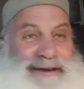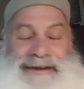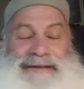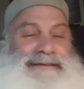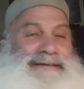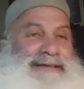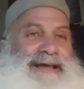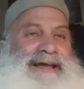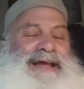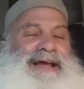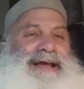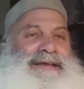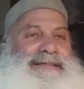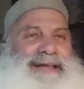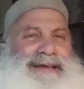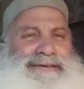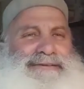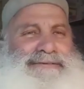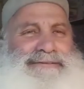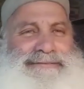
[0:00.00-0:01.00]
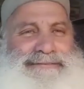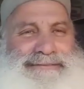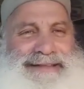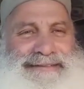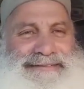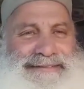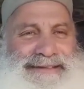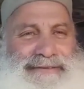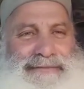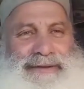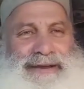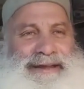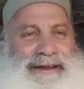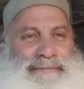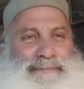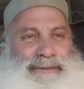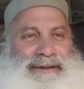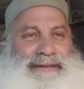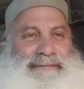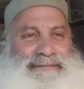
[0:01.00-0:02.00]
And like, that's not why
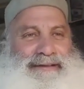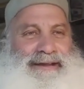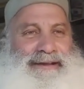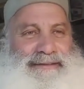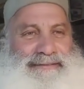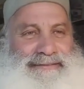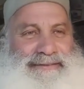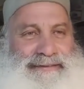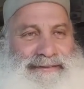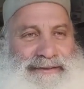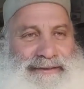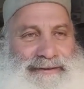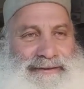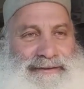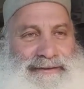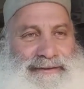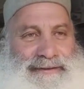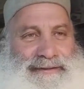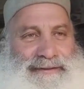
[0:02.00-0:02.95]
anybody dials in here.